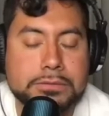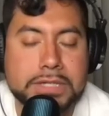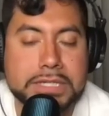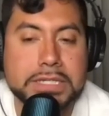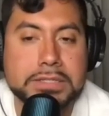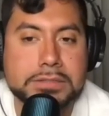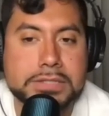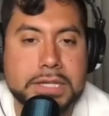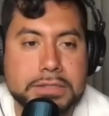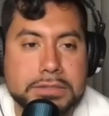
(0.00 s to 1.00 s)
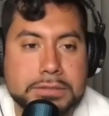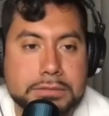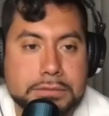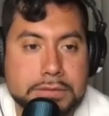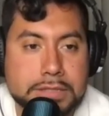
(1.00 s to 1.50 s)
I get a text.
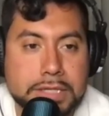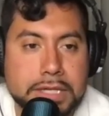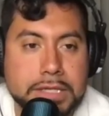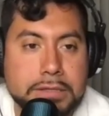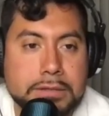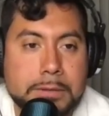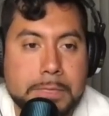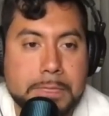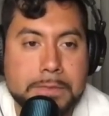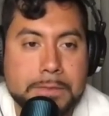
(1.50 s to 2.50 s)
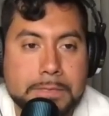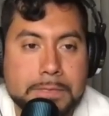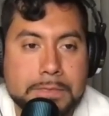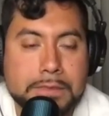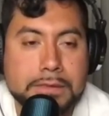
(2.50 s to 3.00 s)
Hey,
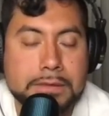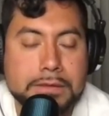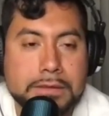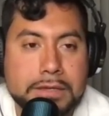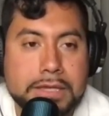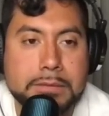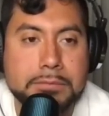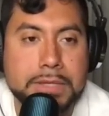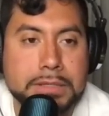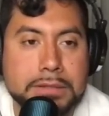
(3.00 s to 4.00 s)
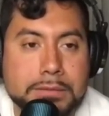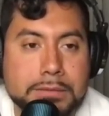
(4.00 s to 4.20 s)
can't make it.